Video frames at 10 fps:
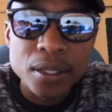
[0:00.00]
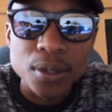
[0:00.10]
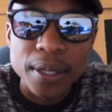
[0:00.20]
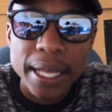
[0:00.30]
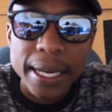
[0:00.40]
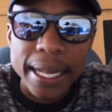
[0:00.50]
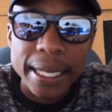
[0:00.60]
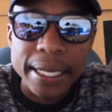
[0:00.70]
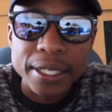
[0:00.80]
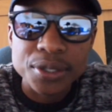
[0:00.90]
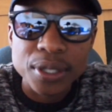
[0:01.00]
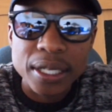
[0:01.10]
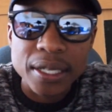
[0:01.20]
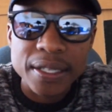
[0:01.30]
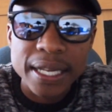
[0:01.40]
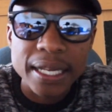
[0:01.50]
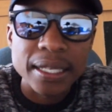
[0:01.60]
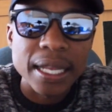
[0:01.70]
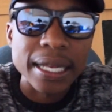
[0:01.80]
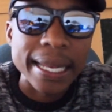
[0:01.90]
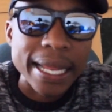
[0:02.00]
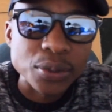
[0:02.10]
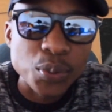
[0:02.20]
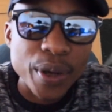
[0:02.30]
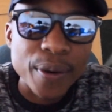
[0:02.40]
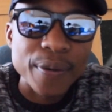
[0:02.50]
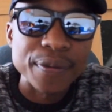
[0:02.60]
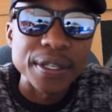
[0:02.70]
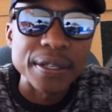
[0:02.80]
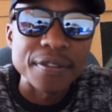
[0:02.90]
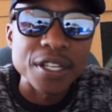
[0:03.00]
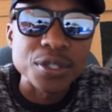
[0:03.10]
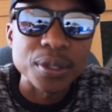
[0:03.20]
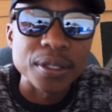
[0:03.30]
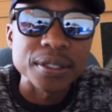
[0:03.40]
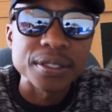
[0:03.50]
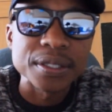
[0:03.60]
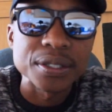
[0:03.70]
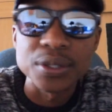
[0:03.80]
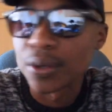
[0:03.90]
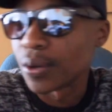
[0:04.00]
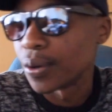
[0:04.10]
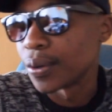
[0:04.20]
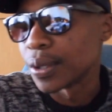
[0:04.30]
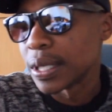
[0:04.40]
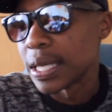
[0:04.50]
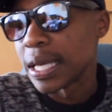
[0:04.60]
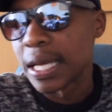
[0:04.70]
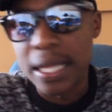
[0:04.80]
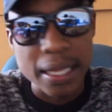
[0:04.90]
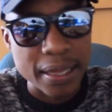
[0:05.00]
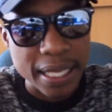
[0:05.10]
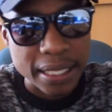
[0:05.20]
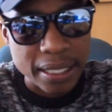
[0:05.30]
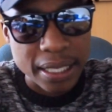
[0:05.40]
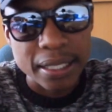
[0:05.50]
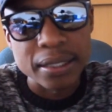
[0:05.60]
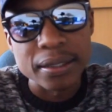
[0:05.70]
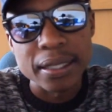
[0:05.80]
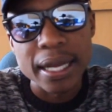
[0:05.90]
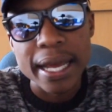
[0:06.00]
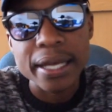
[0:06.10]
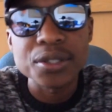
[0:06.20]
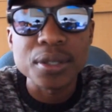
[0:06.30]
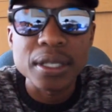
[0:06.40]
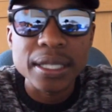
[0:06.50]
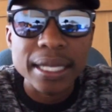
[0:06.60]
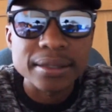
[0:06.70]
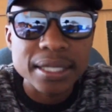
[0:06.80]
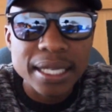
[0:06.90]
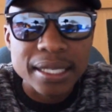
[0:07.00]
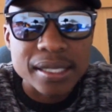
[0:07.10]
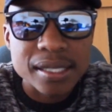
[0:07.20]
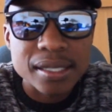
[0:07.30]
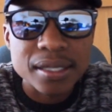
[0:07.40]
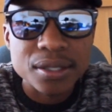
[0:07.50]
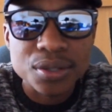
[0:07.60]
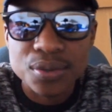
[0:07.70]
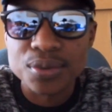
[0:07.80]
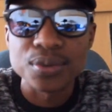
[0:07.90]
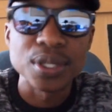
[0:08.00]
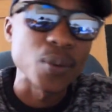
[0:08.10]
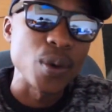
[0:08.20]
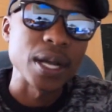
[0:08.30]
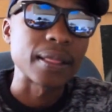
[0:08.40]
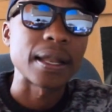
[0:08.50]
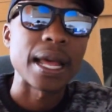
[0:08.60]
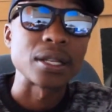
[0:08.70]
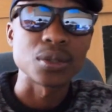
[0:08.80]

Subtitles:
so that I can actually create that network of individuals, you know, that can actually attest to the work that I